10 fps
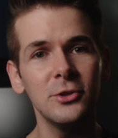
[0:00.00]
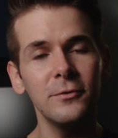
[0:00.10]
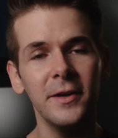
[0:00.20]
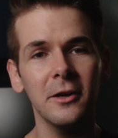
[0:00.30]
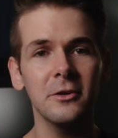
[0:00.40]
2
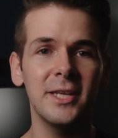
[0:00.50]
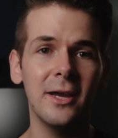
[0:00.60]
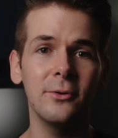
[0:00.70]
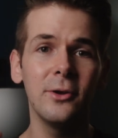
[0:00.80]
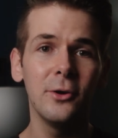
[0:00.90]
fingers
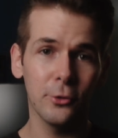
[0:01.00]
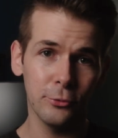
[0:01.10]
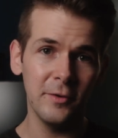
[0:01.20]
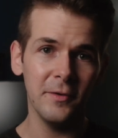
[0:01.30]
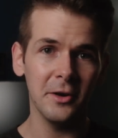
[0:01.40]
down or
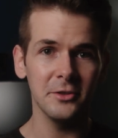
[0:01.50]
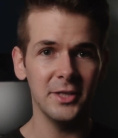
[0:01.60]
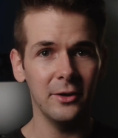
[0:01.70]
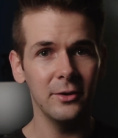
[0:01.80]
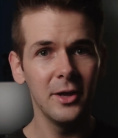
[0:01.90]
3 fingers
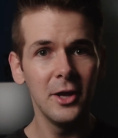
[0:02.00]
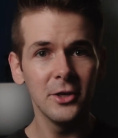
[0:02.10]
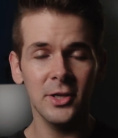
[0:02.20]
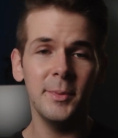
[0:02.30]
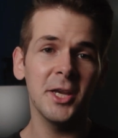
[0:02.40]
down.
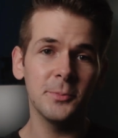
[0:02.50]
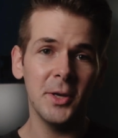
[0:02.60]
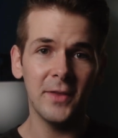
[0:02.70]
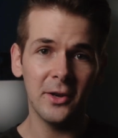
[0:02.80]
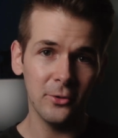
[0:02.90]
So let me
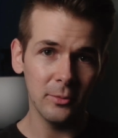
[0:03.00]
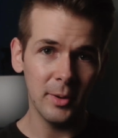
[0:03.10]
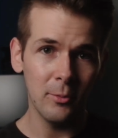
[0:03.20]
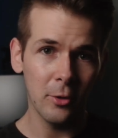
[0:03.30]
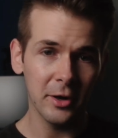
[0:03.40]
explain that a little
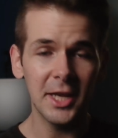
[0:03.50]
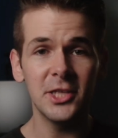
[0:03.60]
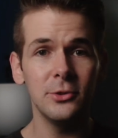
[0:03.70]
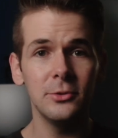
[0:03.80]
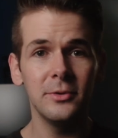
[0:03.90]
bit more in
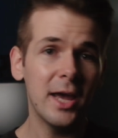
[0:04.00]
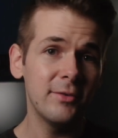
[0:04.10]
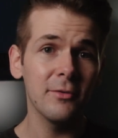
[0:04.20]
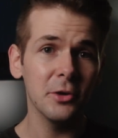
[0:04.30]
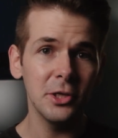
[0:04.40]
case you have
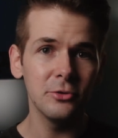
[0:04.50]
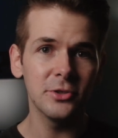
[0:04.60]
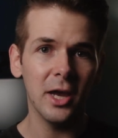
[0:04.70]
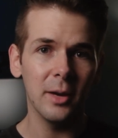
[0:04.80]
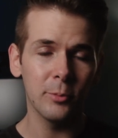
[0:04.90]
never
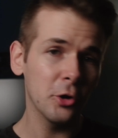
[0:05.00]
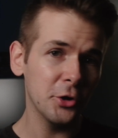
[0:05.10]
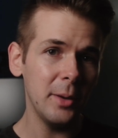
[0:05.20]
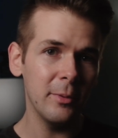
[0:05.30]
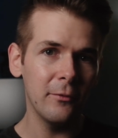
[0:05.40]
used
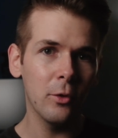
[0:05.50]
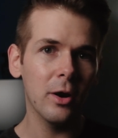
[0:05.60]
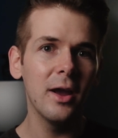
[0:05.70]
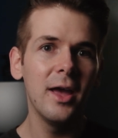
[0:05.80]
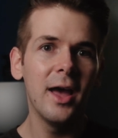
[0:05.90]
Procreate
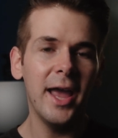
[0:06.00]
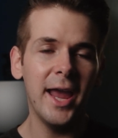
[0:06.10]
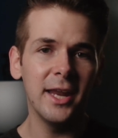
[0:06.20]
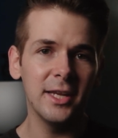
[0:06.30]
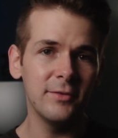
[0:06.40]
before
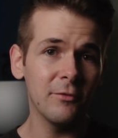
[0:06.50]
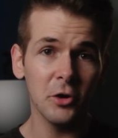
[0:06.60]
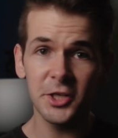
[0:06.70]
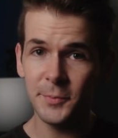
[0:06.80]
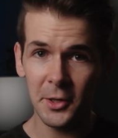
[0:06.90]
and have
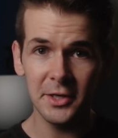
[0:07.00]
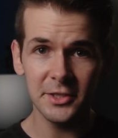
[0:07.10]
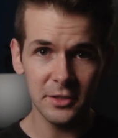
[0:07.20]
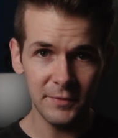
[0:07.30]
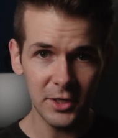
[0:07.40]
never
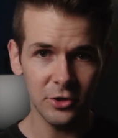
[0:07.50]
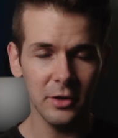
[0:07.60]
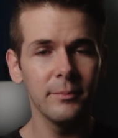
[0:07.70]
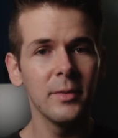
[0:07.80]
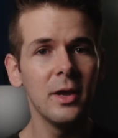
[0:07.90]
experienced this feature.